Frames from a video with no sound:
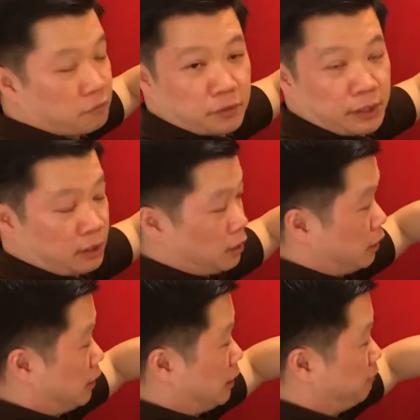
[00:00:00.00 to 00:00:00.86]
free
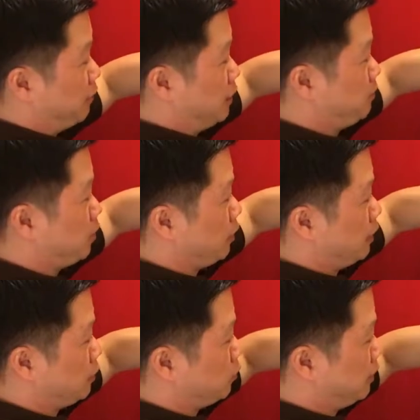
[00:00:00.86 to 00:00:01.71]
on Facebook,
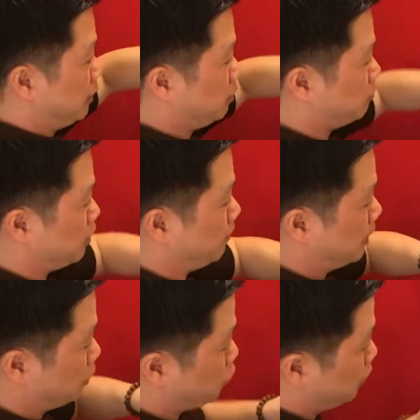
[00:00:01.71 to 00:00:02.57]
so thank you very
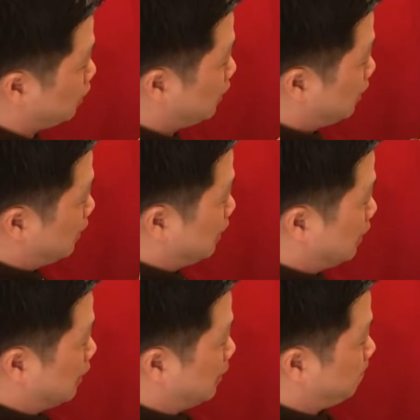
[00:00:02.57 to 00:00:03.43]
much.
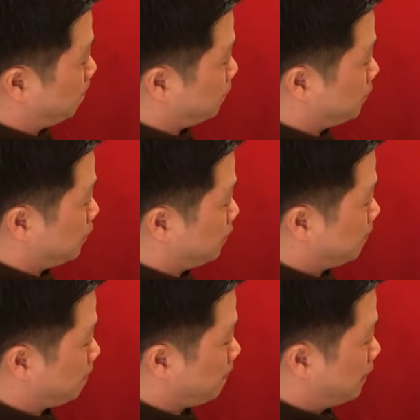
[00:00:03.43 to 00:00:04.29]

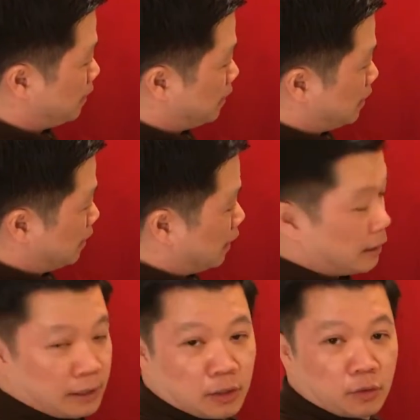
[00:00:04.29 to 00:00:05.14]

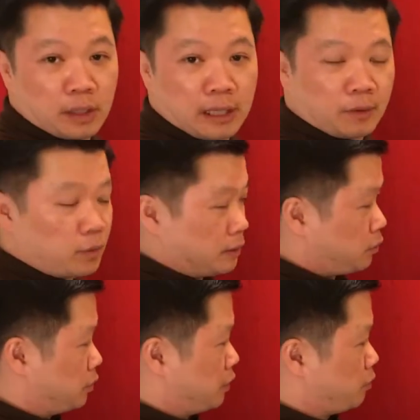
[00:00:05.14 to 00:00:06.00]
I know I don't
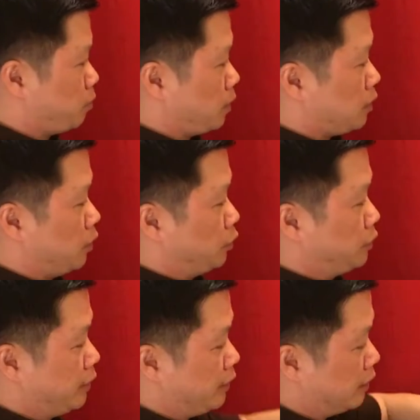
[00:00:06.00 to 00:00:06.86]
want to
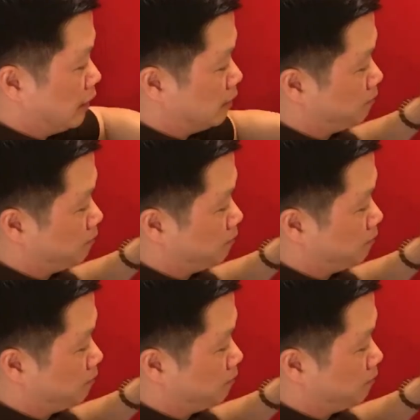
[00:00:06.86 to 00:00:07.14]
disclose the